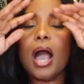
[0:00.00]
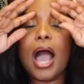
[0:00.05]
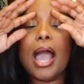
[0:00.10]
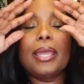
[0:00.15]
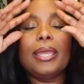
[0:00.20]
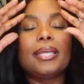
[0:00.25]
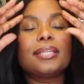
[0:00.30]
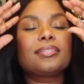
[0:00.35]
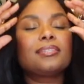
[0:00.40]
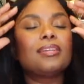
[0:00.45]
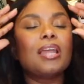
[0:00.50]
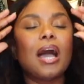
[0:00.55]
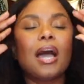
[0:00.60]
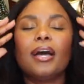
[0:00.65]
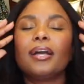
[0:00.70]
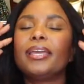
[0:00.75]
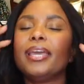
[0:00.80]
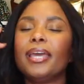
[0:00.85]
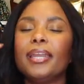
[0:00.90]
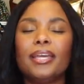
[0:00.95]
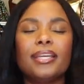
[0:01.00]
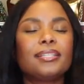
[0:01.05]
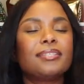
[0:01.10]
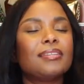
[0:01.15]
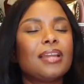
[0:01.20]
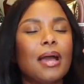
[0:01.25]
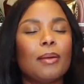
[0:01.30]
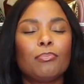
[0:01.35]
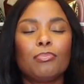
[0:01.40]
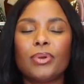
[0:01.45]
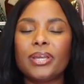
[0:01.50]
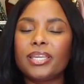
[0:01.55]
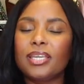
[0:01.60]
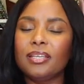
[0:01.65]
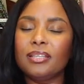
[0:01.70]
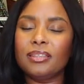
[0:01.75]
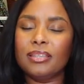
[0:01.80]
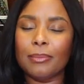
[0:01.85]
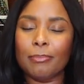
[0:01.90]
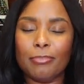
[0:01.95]
It's not, again, it's not
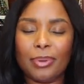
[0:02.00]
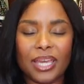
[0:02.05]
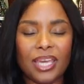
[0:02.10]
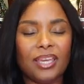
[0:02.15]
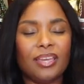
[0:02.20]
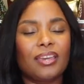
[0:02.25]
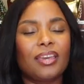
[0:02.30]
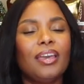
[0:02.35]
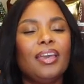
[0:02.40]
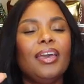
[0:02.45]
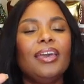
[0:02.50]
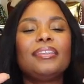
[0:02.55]
breaking the bank.